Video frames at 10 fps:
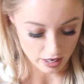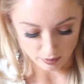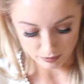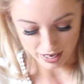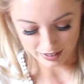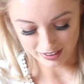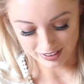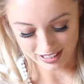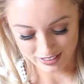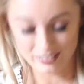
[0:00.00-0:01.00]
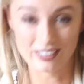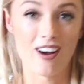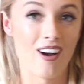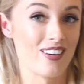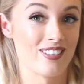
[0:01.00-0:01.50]
Yes, it says on the
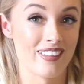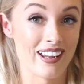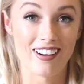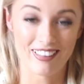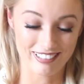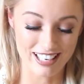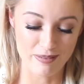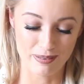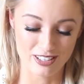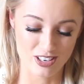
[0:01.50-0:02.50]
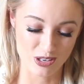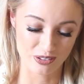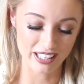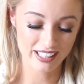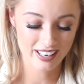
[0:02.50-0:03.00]
card that they are 3D printed
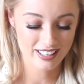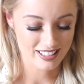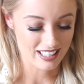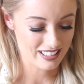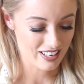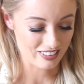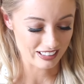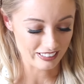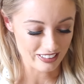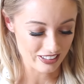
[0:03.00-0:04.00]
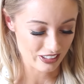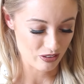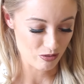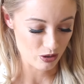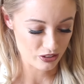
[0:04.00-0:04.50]
jewellery, so let's have a little look
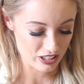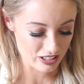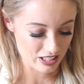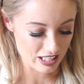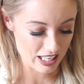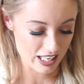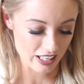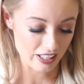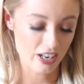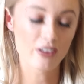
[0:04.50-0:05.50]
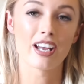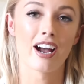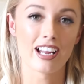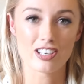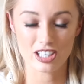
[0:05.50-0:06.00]
at what is in here. Oh yeah,
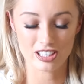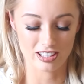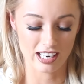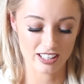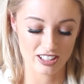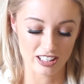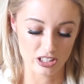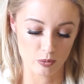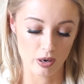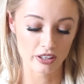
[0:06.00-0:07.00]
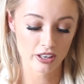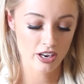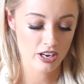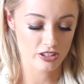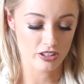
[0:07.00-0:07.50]
I actually selected this one.
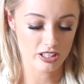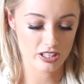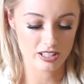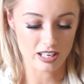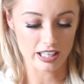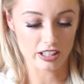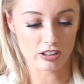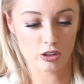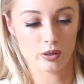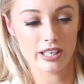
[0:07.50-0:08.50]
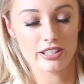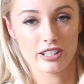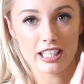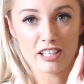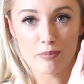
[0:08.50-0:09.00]
So this is like a
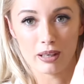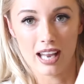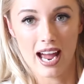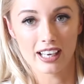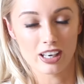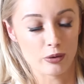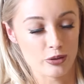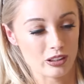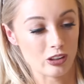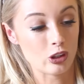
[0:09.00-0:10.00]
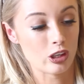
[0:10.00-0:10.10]
crazy black, I'll do a little